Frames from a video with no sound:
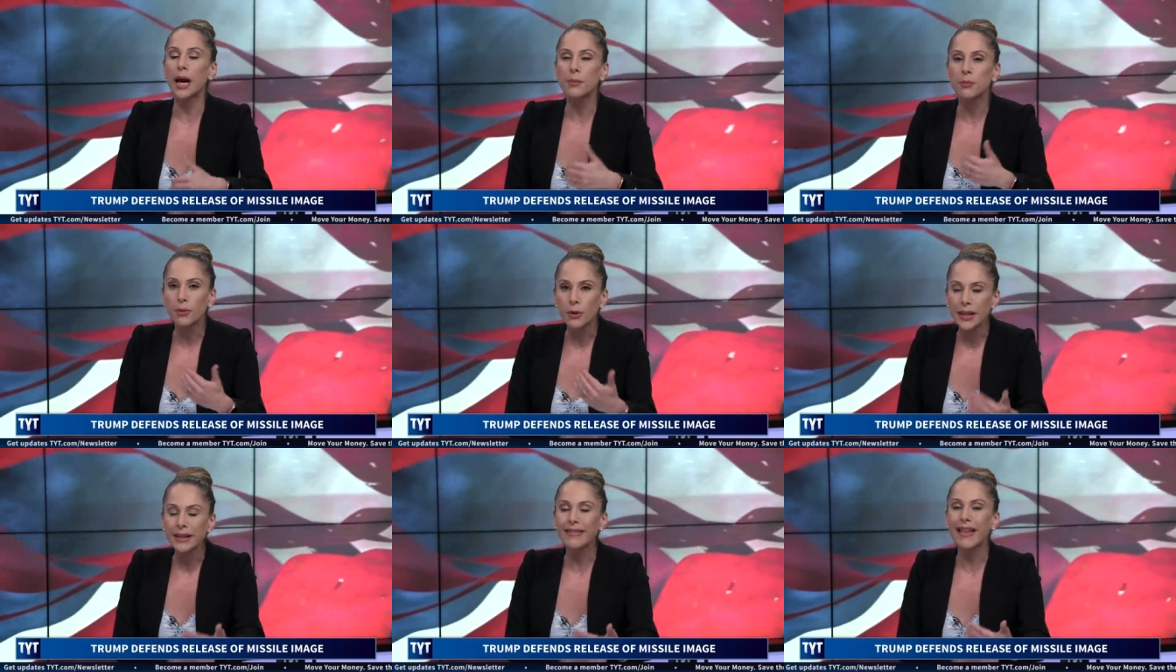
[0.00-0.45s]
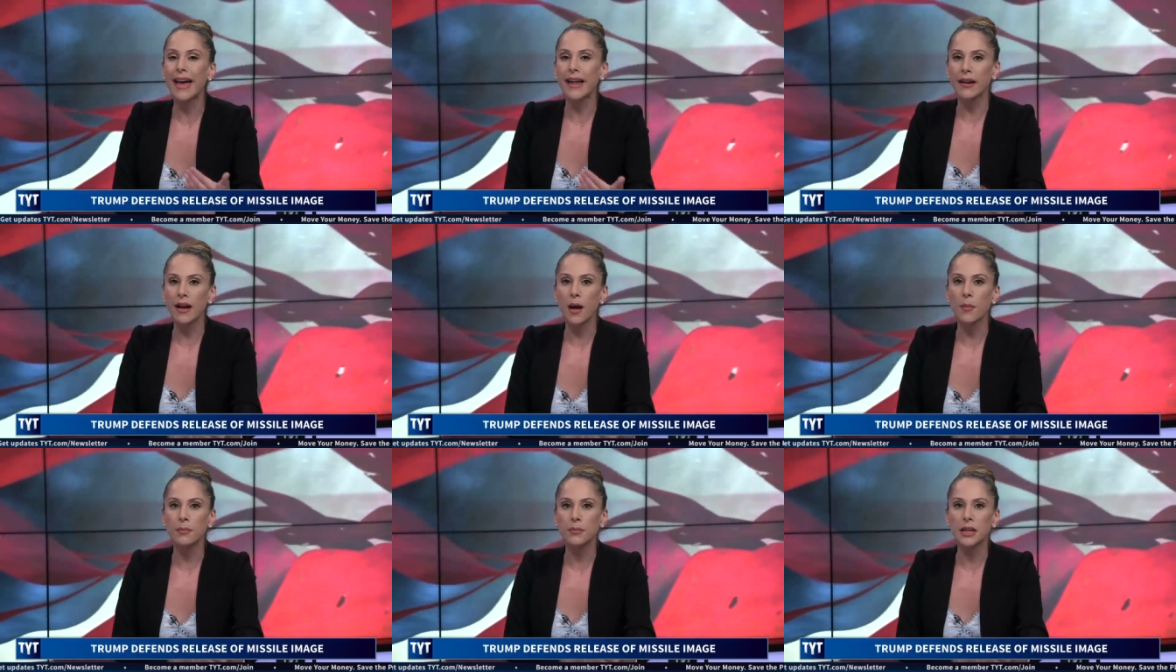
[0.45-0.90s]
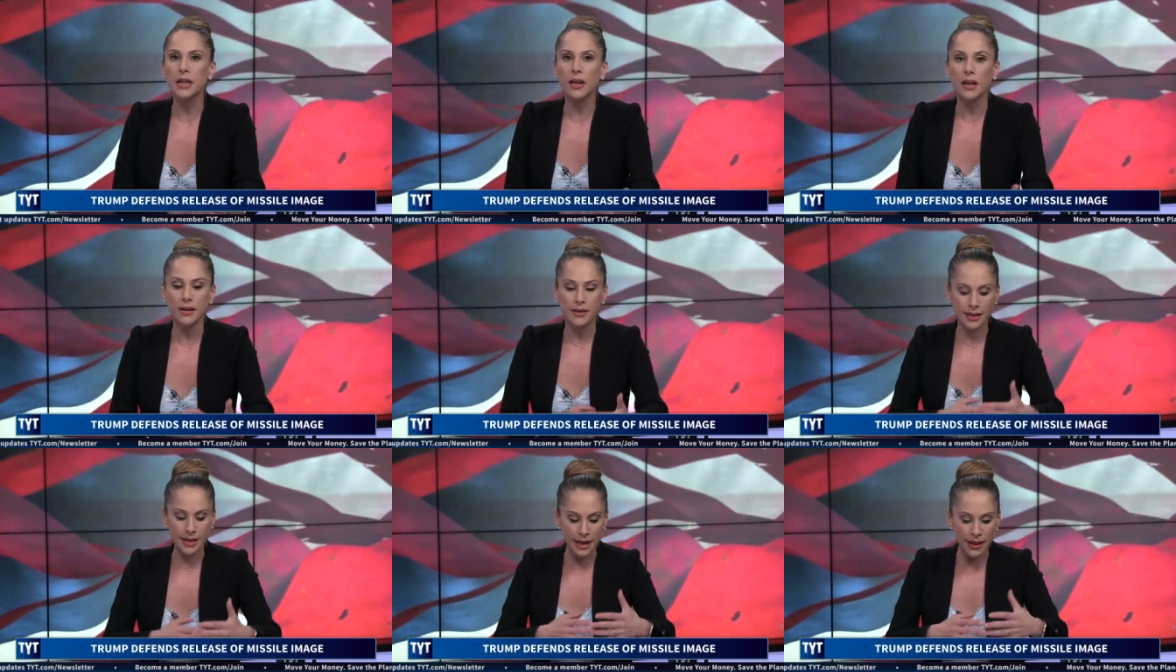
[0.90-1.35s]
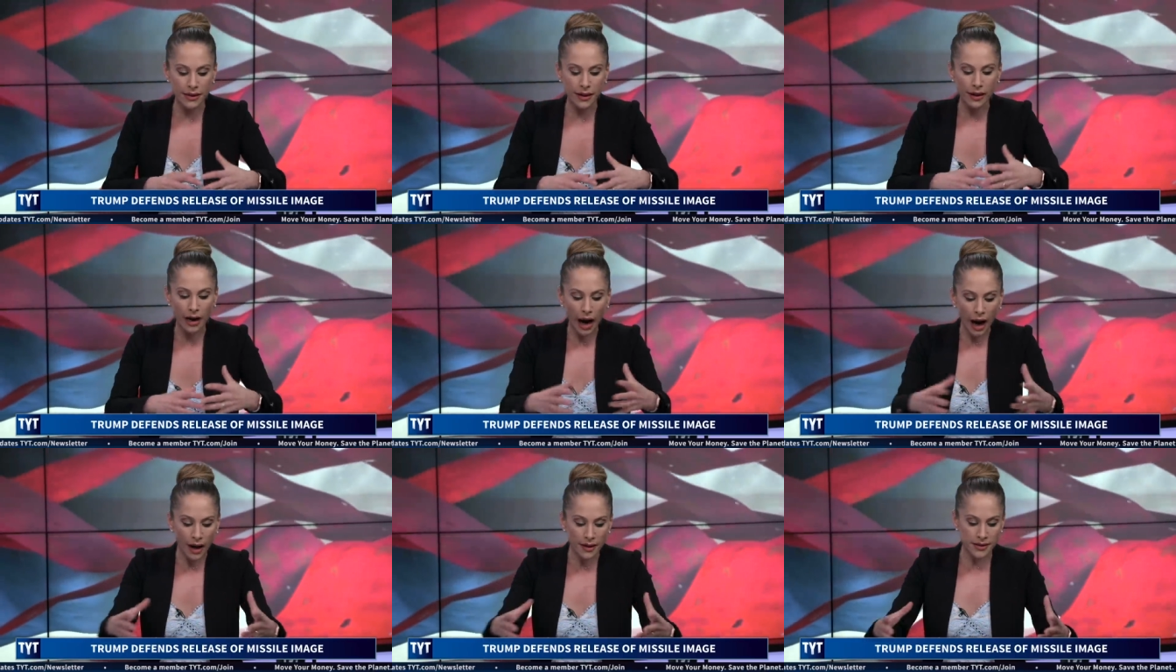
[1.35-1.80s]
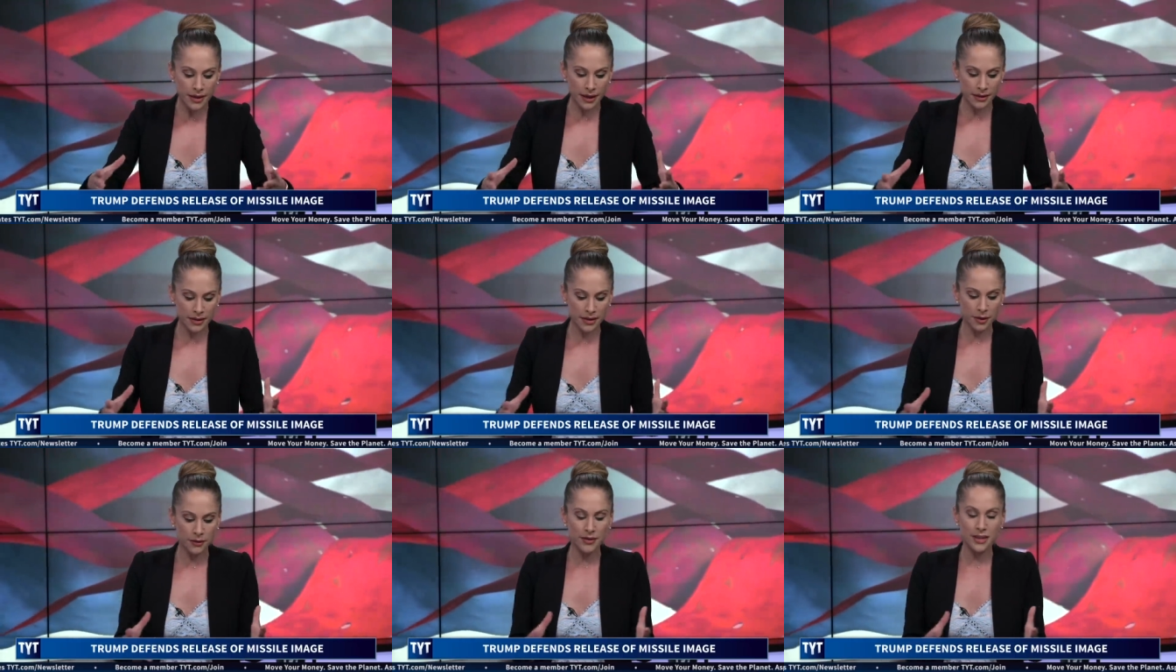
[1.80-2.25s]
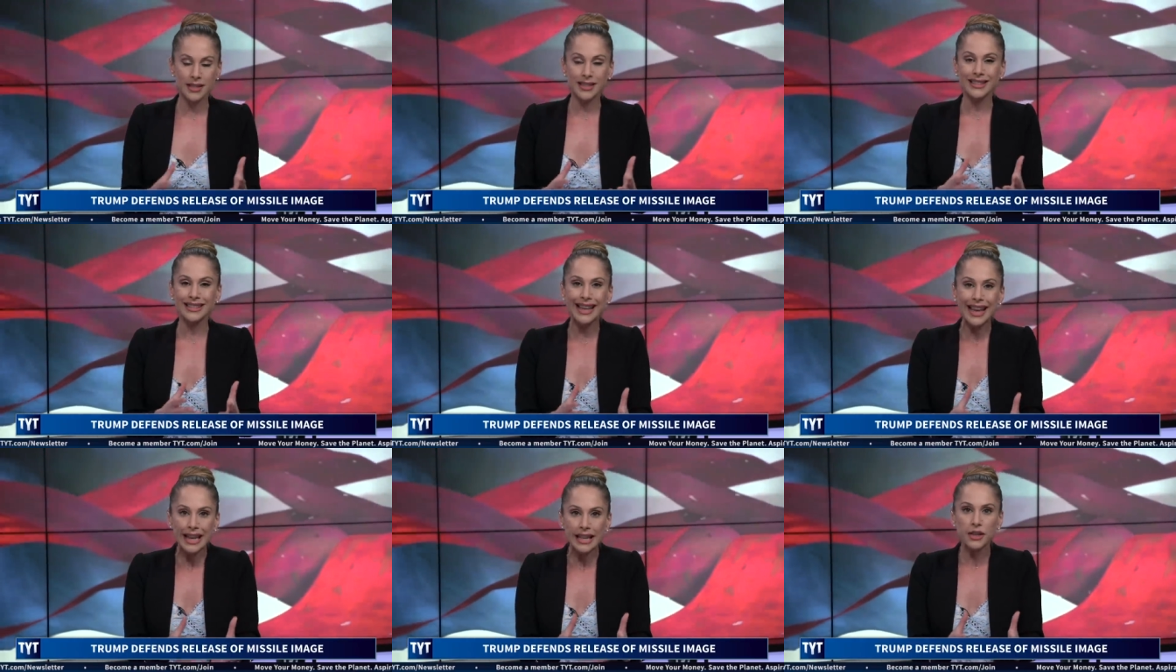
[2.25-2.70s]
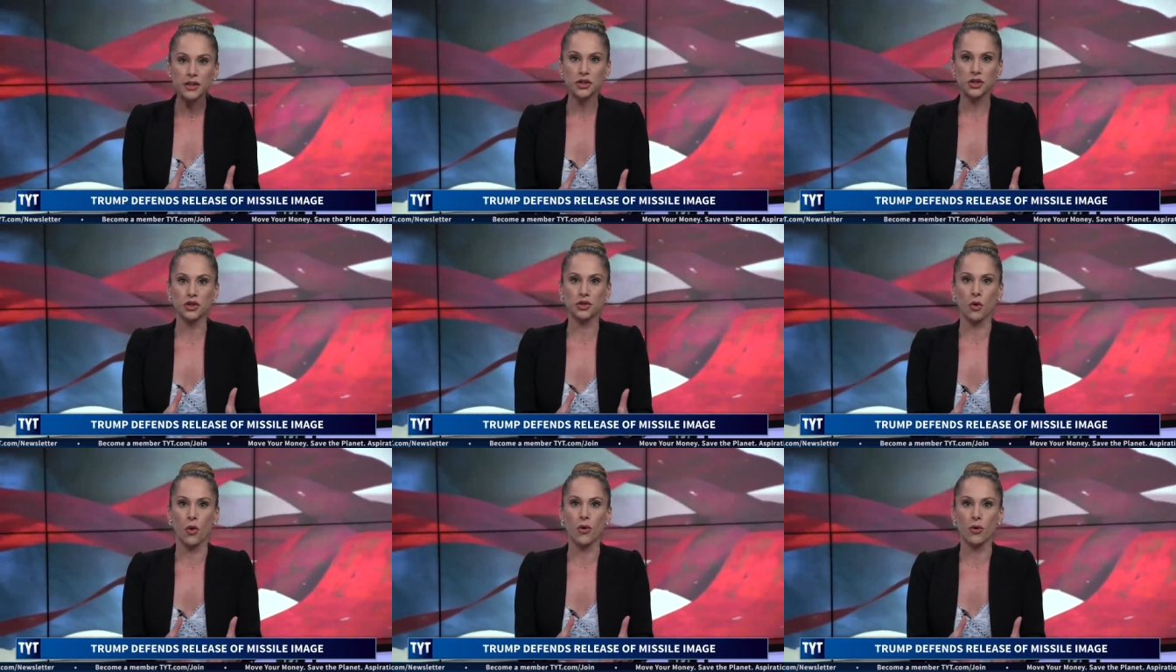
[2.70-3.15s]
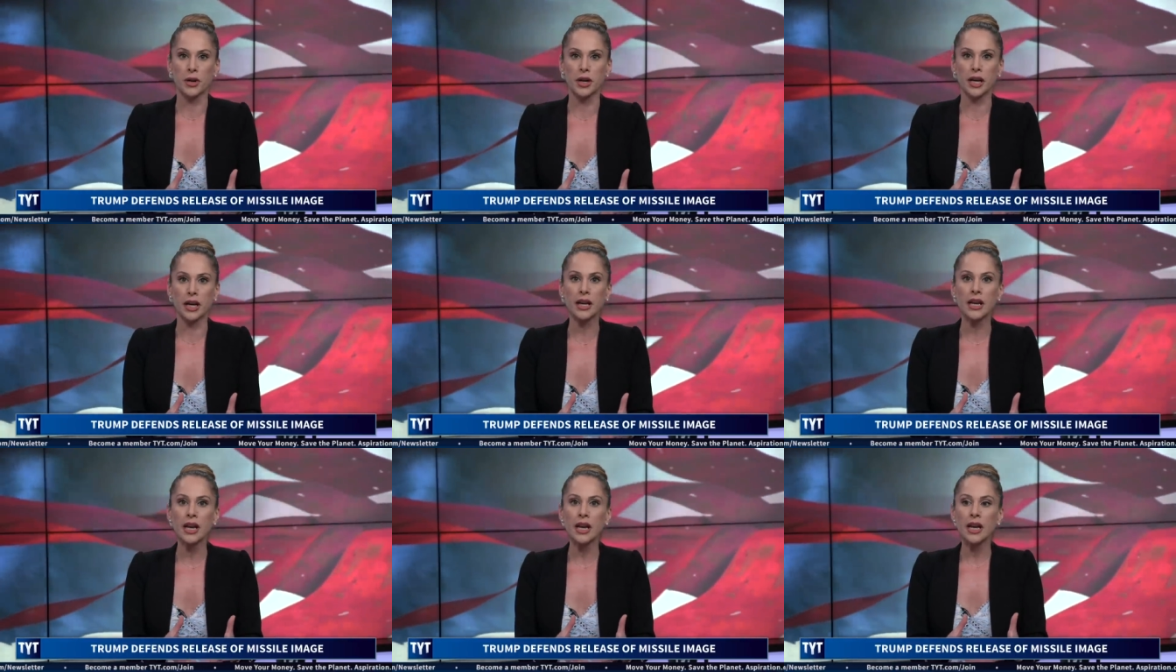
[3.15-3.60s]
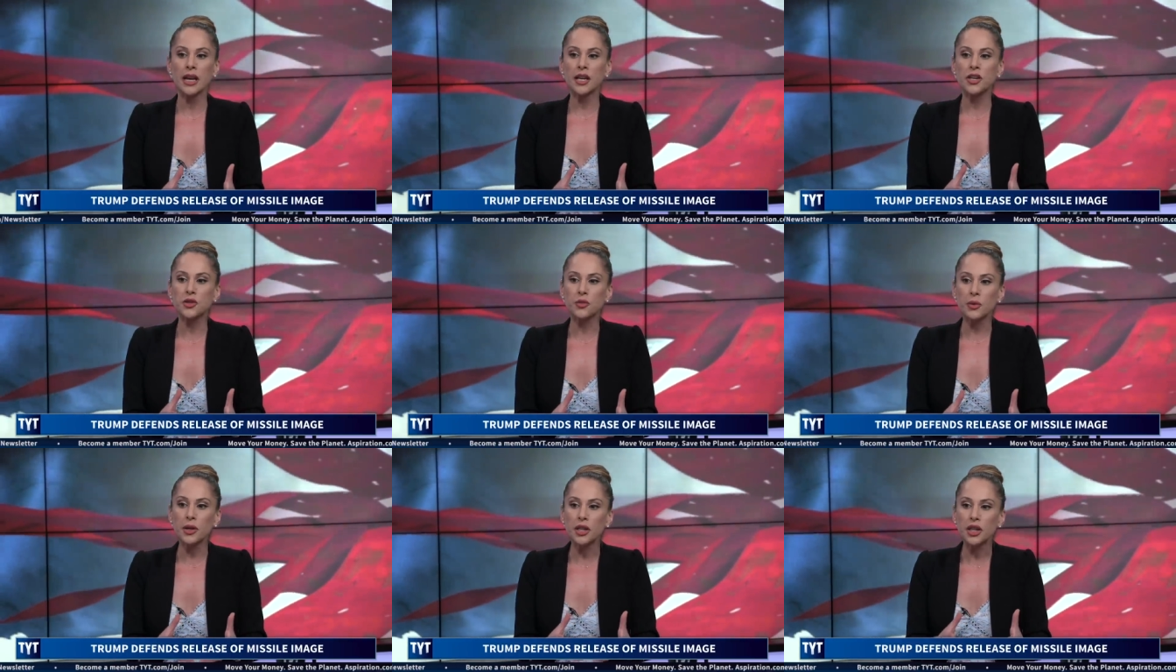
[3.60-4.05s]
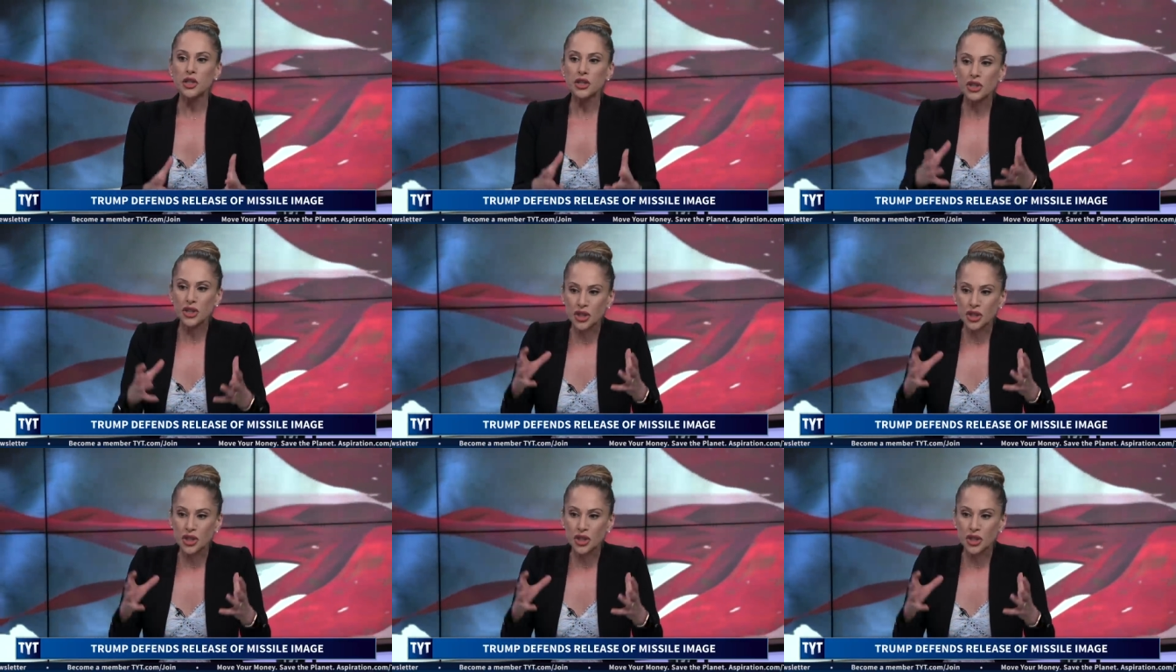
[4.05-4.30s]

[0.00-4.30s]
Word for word: I bring that up because, in the context of this latest story, he's really